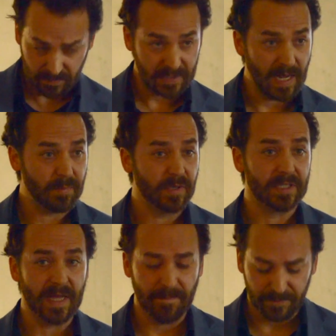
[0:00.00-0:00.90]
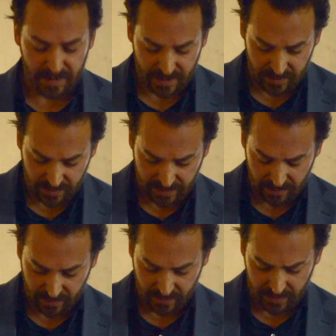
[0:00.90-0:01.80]
because that puts the emphasis on
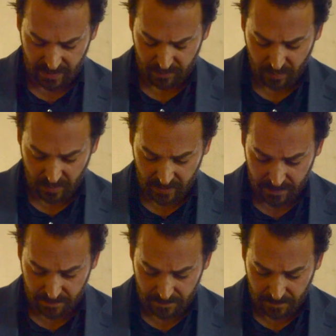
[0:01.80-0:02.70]
killing the unborn.